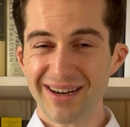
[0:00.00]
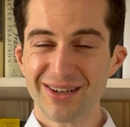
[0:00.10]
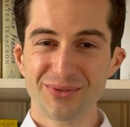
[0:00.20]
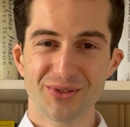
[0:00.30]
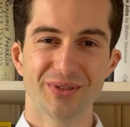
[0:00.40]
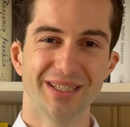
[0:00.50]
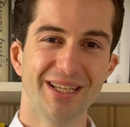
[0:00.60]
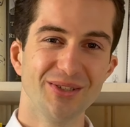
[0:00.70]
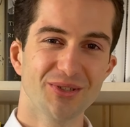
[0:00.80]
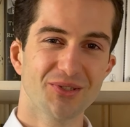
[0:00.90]
after an
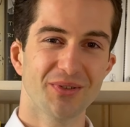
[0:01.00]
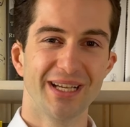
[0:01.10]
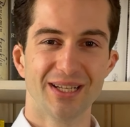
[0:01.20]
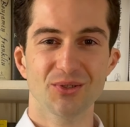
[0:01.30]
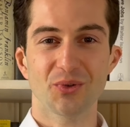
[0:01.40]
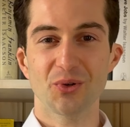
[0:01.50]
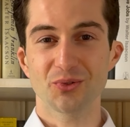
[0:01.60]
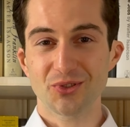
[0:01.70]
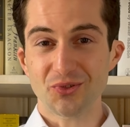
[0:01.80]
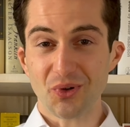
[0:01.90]
industry had grown
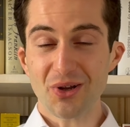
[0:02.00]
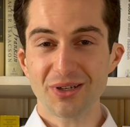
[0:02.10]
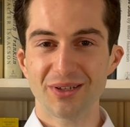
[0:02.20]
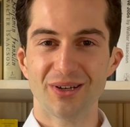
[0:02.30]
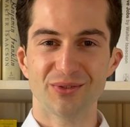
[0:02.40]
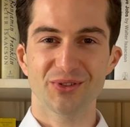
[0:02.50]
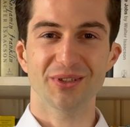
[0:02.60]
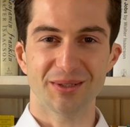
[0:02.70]
strong enough to